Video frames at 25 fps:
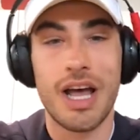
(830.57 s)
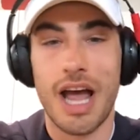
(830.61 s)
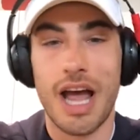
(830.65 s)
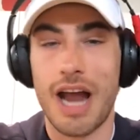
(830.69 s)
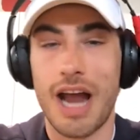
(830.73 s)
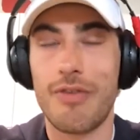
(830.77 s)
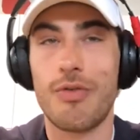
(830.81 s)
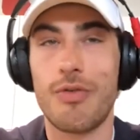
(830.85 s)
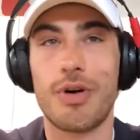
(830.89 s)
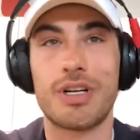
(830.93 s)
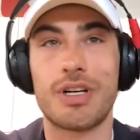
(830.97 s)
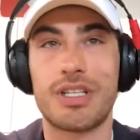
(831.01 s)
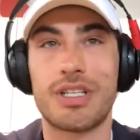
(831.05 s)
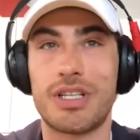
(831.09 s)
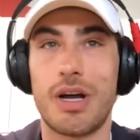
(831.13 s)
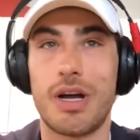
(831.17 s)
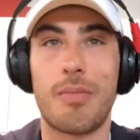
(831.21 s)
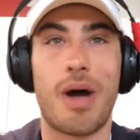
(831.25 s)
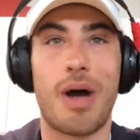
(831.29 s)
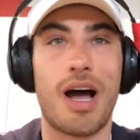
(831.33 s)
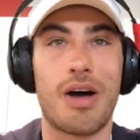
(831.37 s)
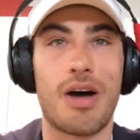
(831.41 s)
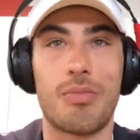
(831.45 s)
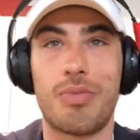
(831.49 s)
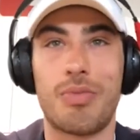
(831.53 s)
everyone
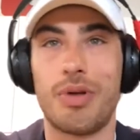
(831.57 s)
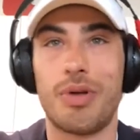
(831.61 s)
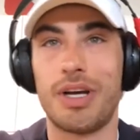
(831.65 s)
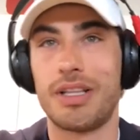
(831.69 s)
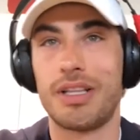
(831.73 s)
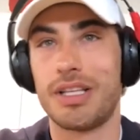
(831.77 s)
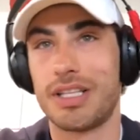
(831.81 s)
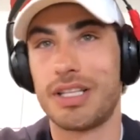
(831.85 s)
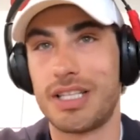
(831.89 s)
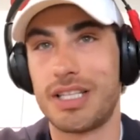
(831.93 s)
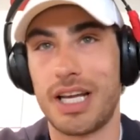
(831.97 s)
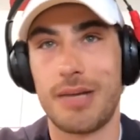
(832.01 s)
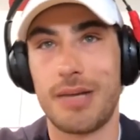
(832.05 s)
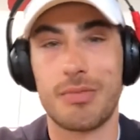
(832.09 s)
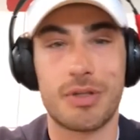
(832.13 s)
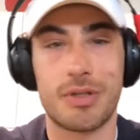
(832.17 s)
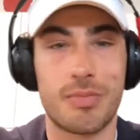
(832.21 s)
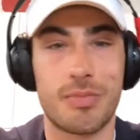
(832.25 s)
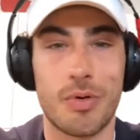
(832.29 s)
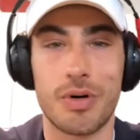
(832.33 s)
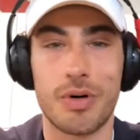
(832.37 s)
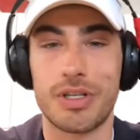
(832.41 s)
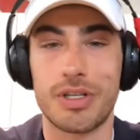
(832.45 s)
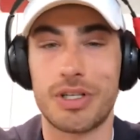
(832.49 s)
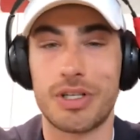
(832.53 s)
somehow played the same
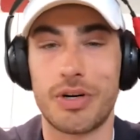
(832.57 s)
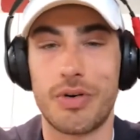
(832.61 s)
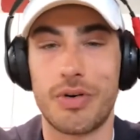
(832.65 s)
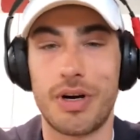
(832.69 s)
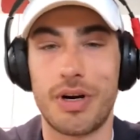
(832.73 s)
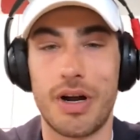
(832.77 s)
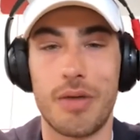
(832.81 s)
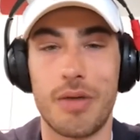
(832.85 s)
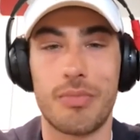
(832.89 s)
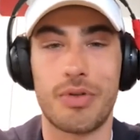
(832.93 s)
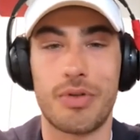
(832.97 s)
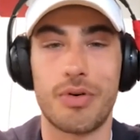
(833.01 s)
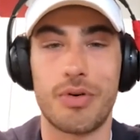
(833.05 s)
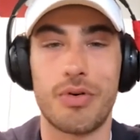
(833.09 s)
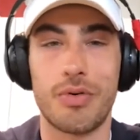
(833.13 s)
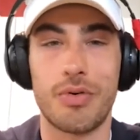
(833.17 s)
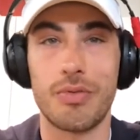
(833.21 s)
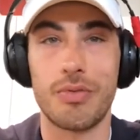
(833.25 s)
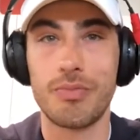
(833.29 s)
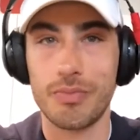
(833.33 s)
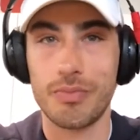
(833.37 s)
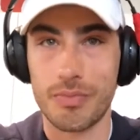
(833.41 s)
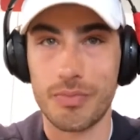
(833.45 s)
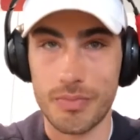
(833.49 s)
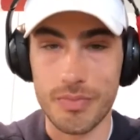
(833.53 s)
sports growing up
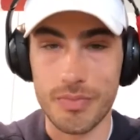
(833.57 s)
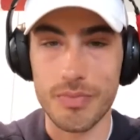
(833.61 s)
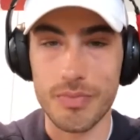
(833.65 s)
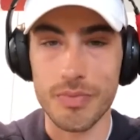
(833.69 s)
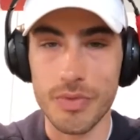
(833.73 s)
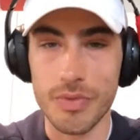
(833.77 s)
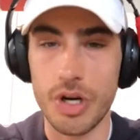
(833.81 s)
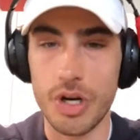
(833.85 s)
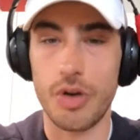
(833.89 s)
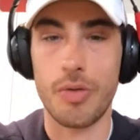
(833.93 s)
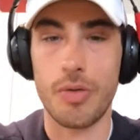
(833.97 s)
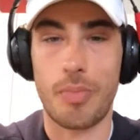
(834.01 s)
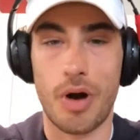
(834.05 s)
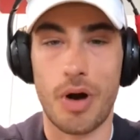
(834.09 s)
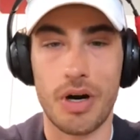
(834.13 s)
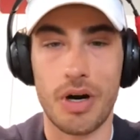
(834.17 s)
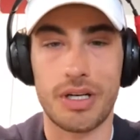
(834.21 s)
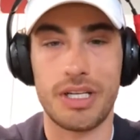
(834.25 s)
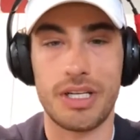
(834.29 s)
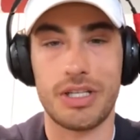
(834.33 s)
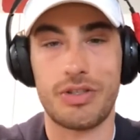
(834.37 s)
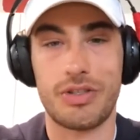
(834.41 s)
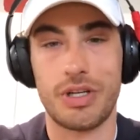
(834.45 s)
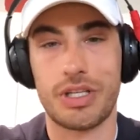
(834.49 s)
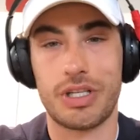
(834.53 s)
through, the park
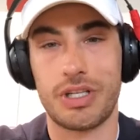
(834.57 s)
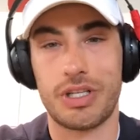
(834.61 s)
district.